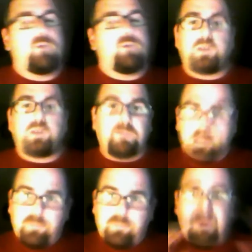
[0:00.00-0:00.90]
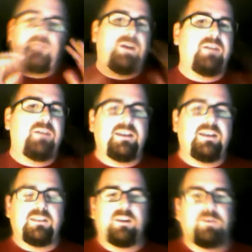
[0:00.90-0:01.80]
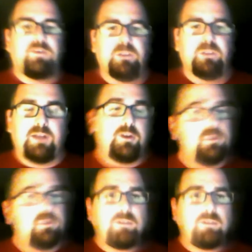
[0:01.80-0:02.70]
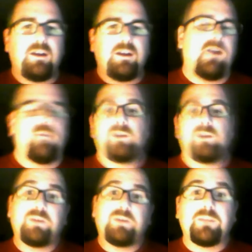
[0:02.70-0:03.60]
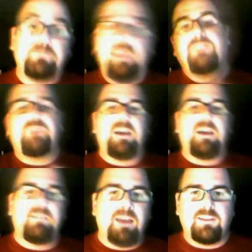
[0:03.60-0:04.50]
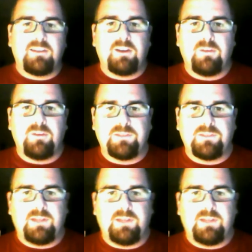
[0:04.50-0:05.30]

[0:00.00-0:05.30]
We're going to play the best five guys on the offensive line. Who's at right guard? We're going to play the best five guys on the offensive line.